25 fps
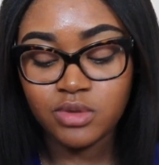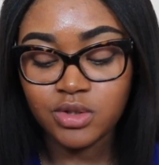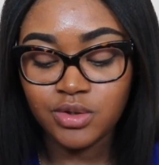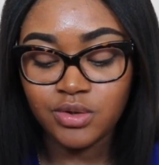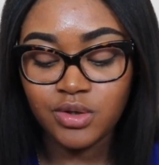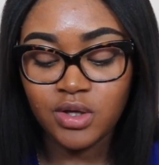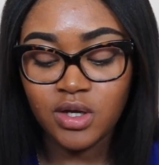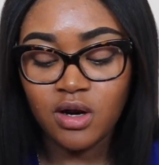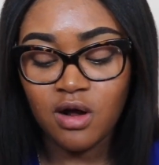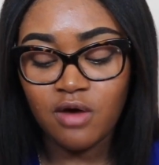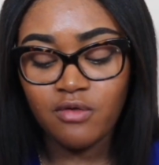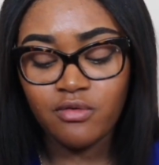you
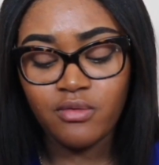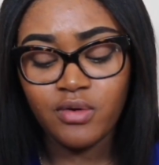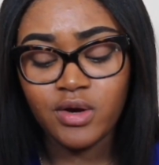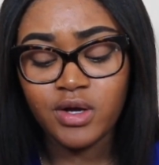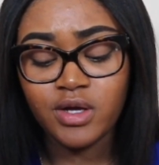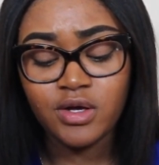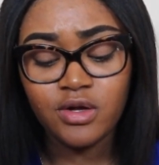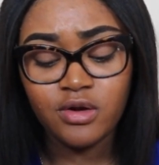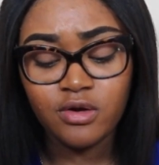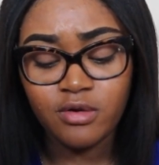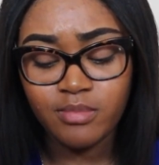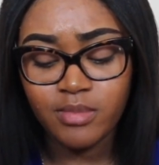get off
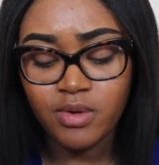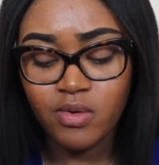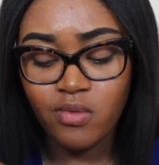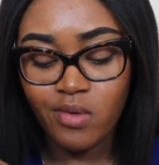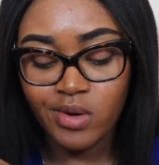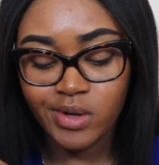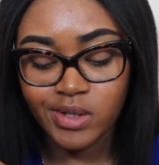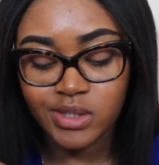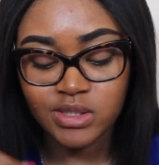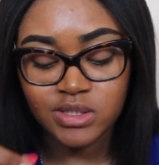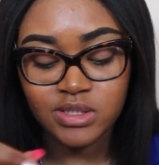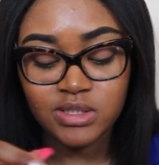work, you don't be
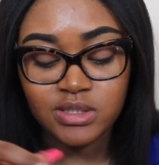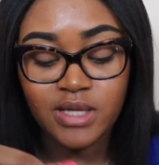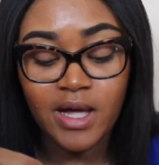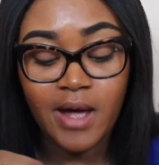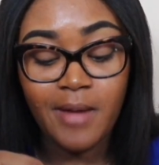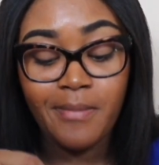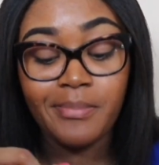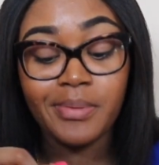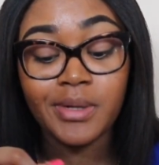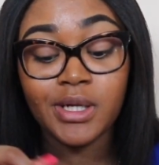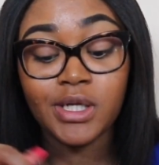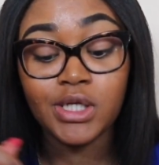wanting to
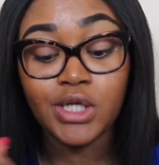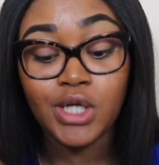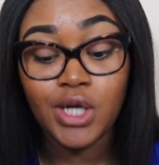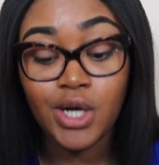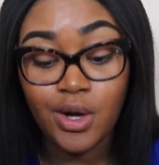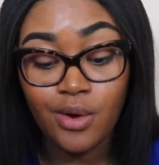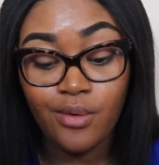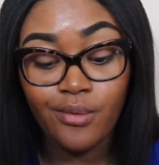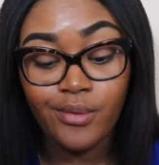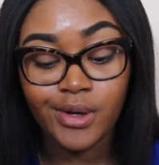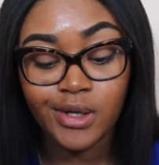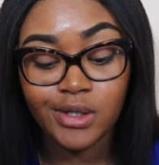stop
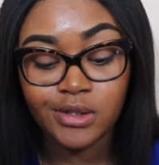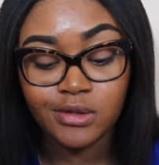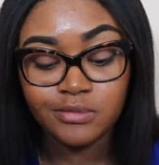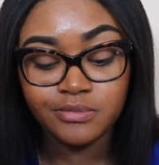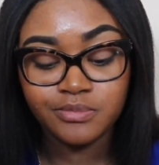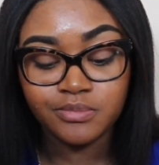nowhere.